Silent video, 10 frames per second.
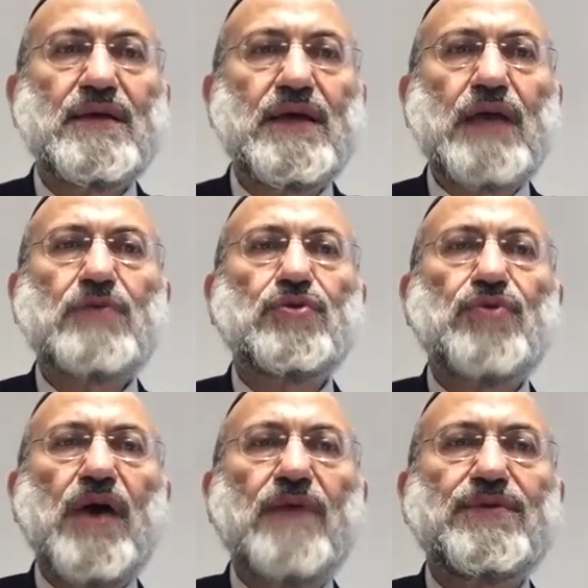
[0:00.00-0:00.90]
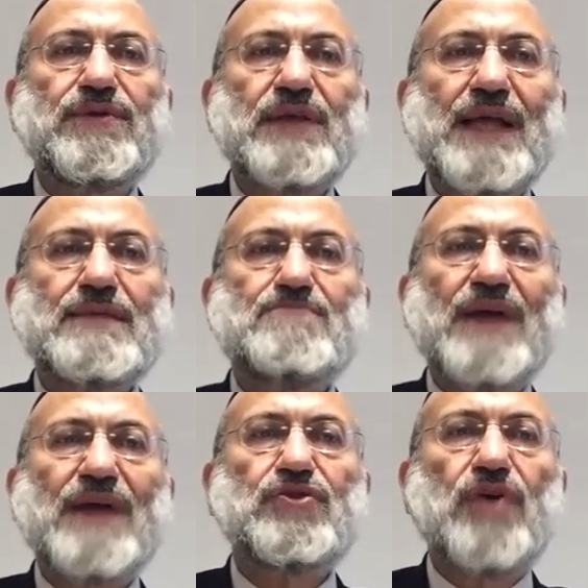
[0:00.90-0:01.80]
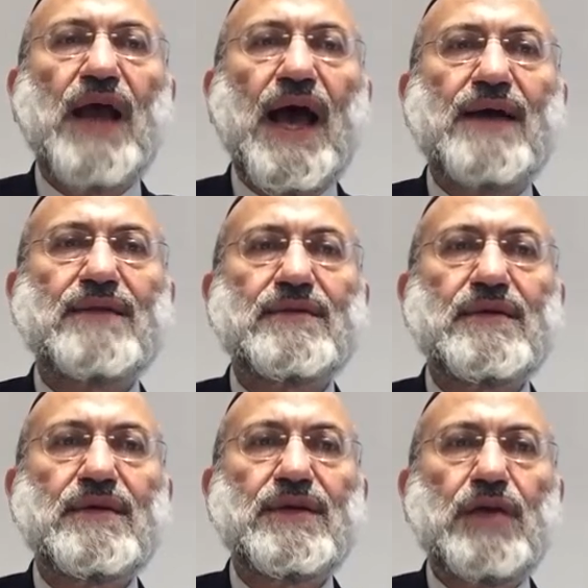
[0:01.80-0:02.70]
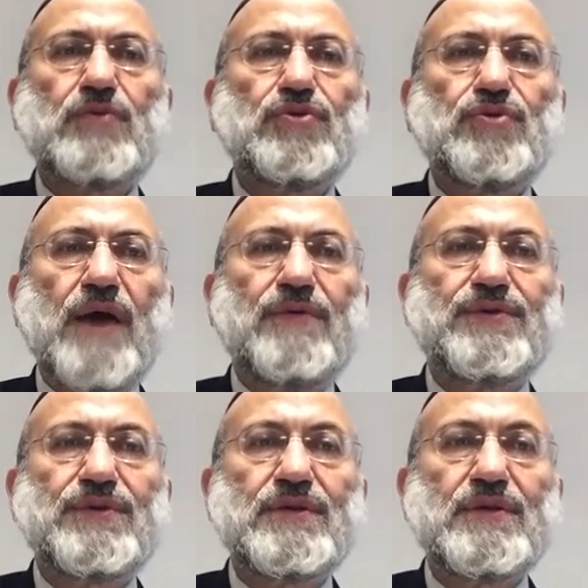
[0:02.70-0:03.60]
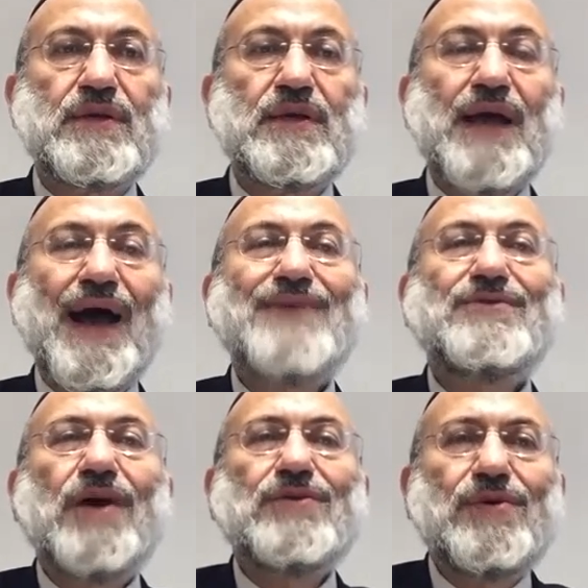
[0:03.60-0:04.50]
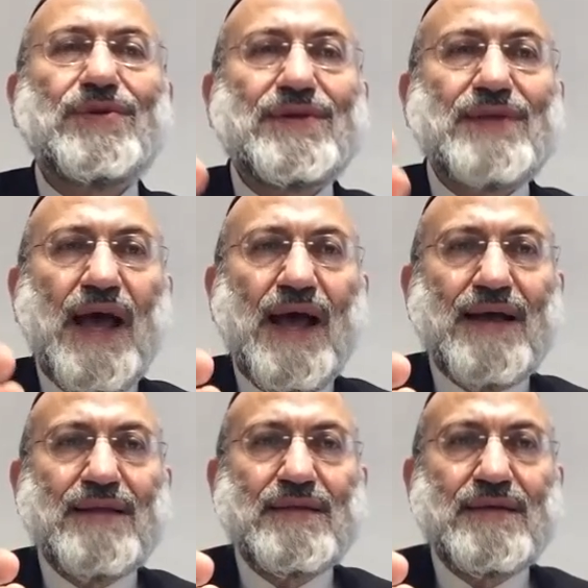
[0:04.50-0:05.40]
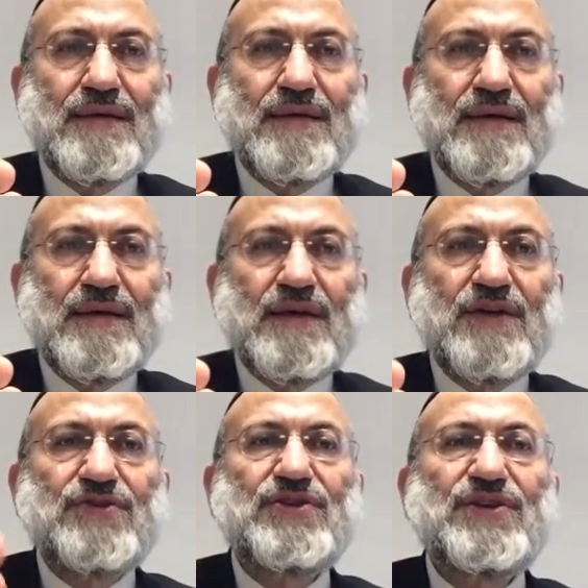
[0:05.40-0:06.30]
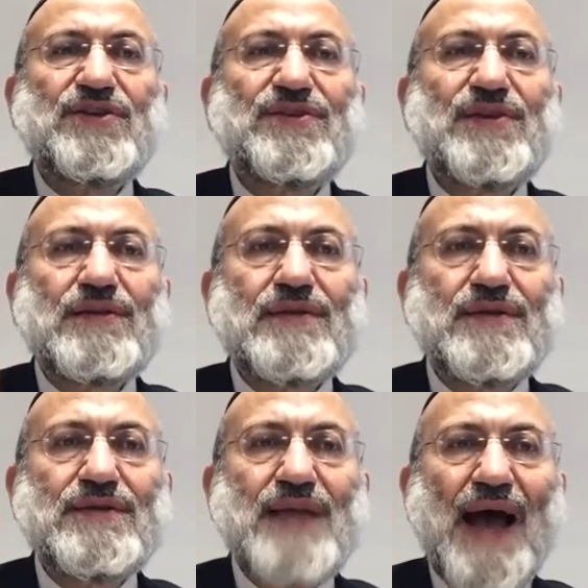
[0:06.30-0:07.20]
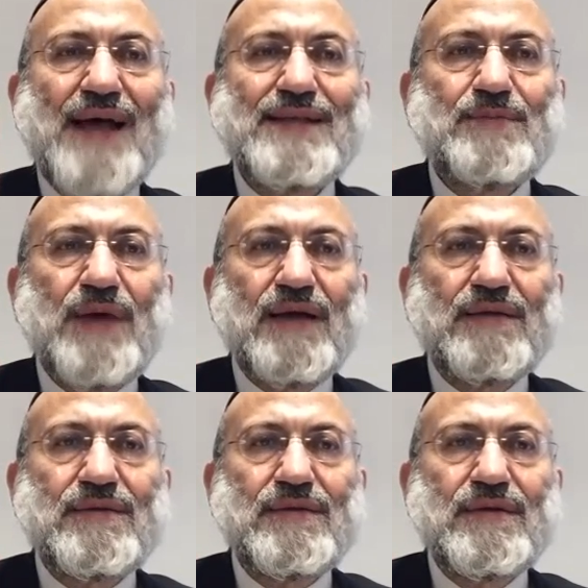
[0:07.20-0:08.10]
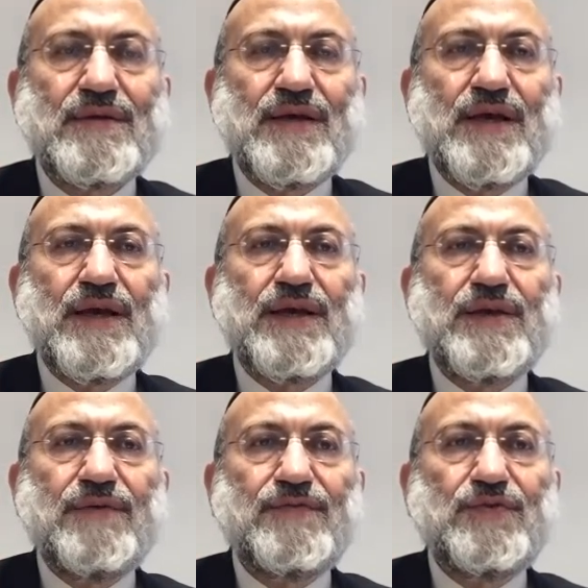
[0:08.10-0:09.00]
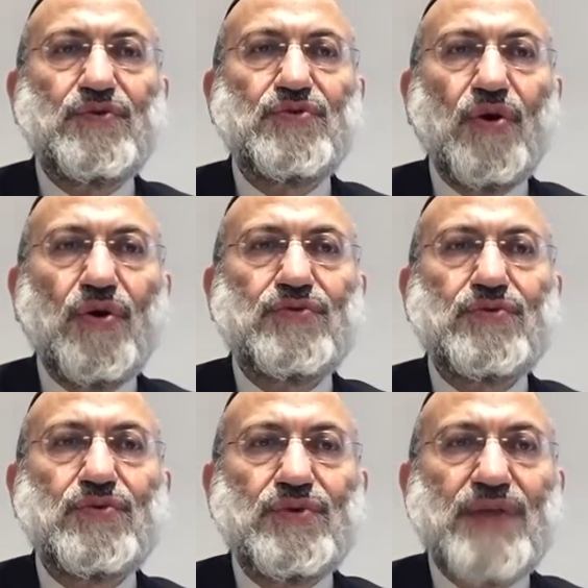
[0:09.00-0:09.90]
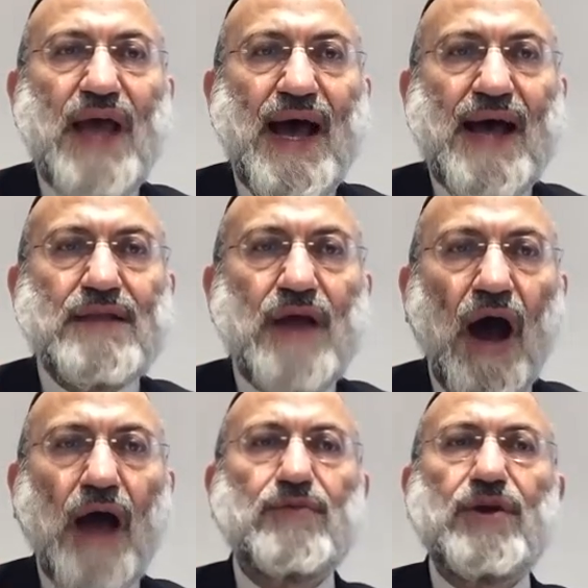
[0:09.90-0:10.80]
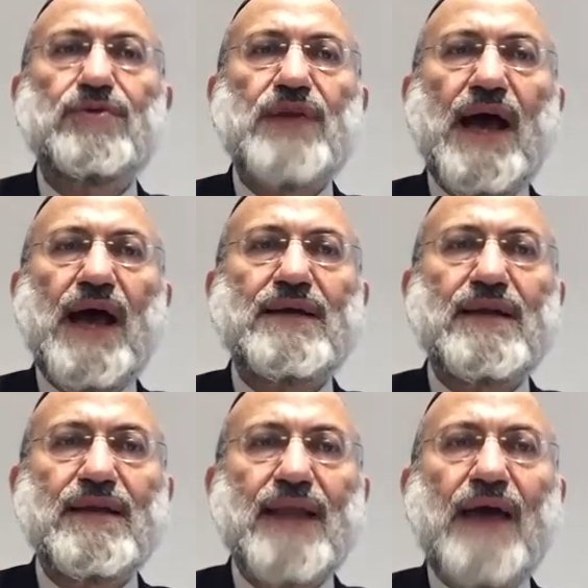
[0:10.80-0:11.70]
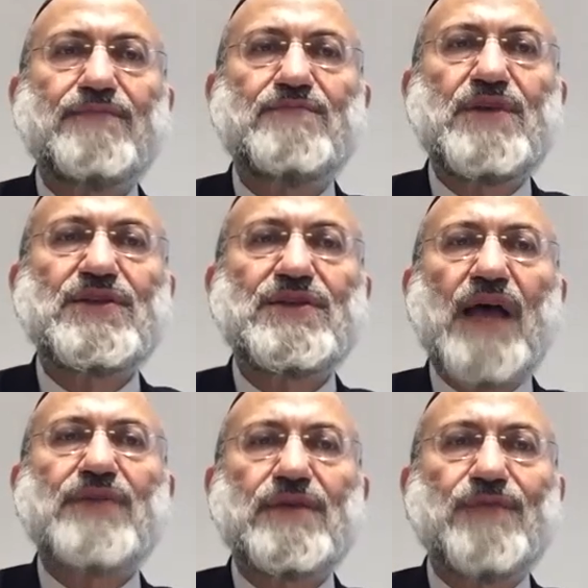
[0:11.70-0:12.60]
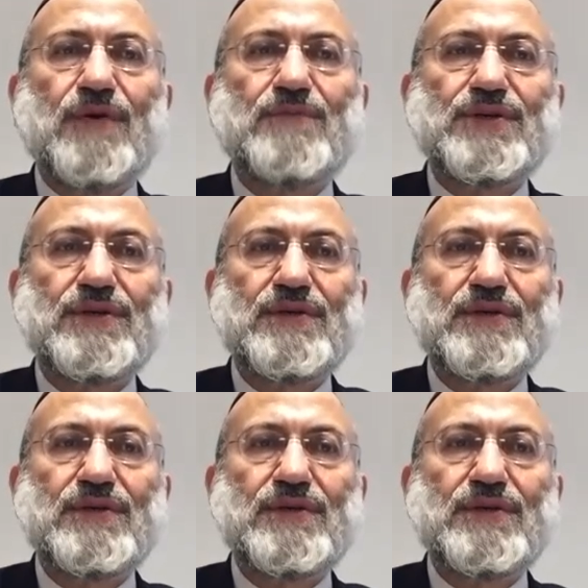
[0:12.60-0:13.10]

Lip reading: He could do everything. He has a magical hand. He could do everything. And not only that, she threatens the husband. If you don't do that, I'm going to die. Life means nothing for me.